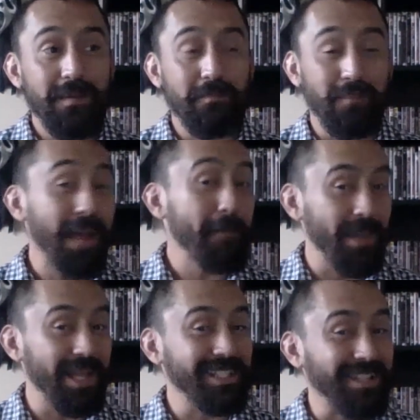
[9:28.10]
Brad
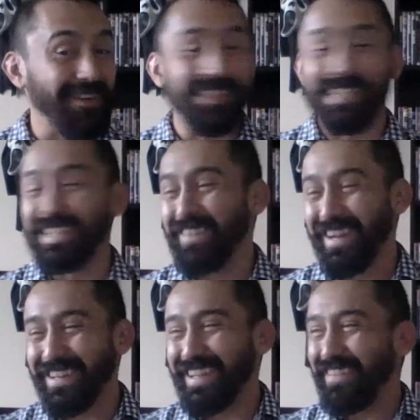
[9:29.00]
Pitt turned to
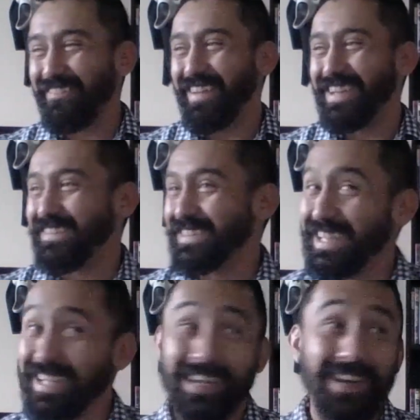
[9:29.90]
director David Fincher, is
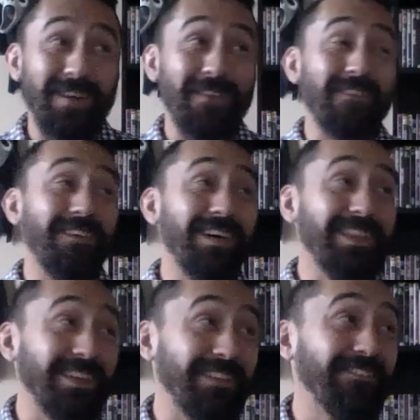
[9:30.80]
like, what
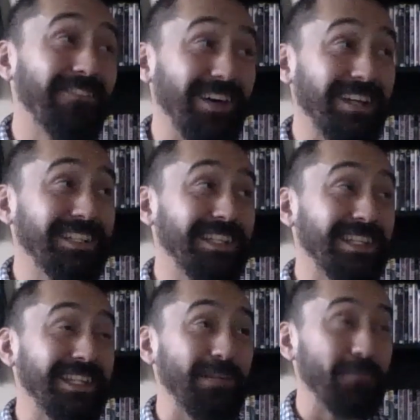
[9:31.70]
the fuck
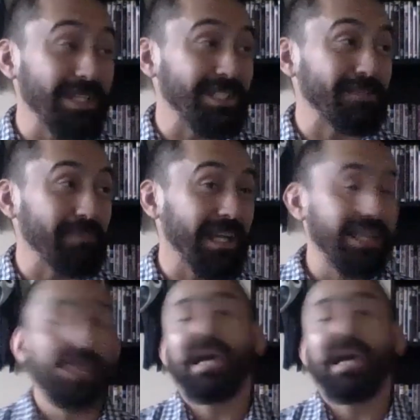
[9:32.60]
did we just make?